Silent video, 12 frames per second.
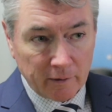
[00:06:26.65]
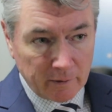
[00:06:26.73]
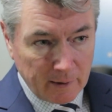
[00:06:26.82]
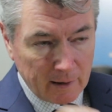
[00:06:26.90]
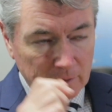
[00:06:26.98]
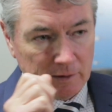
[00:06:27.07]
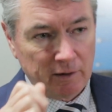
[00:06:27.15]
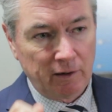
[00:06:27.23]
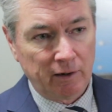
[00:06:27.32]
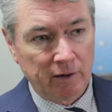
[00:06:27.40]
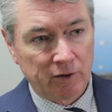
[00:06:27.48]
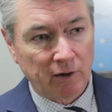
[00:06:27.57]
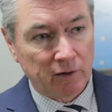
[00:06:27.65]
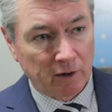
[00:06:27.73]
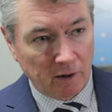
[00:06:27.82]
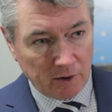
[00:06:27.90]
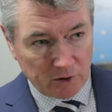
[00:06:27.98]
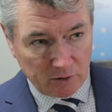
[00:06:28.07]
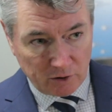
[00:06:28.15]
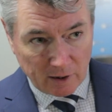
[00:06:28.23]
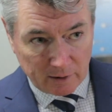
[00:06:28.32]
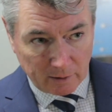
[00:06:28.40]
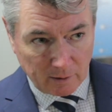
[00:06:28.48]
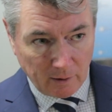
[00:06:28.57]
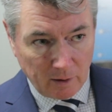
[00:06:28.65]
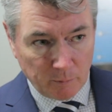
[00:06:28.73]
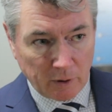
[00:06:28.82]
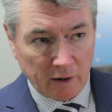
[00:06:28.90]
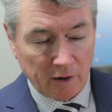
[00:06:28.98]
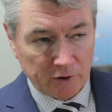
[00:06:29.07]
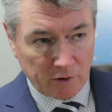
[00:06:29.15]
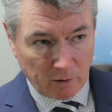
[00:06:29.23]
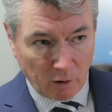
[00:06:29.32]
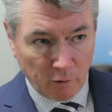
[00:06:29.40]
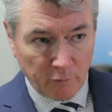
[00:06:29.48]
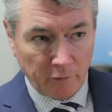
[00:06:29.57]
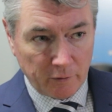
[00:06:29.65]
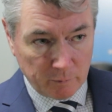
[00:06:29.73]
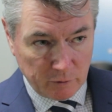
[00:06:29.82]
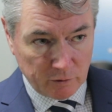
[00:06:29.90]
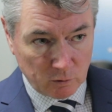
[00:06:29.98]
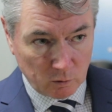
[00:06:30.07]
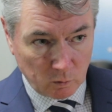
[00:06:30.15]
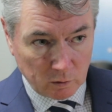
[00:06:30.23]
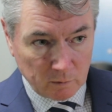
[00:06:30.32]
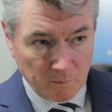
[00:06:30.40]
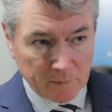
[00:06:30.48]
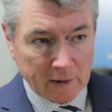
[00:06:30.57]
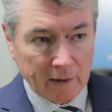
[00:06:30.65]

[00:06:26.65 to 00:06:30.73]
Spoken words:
That is the carcinogenic part of mineral wool,